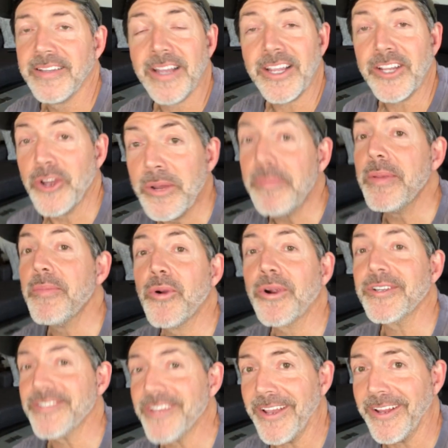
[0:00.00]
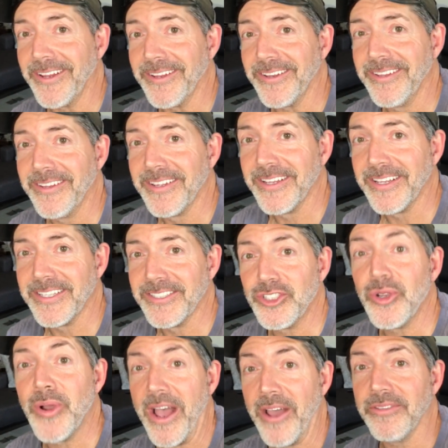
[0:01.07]
I couldn't be more excited as
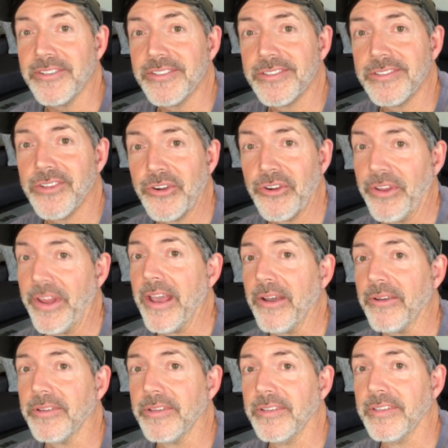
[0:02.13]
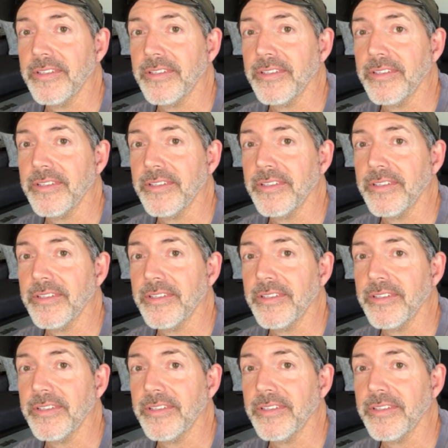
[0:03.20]
to how this turned out.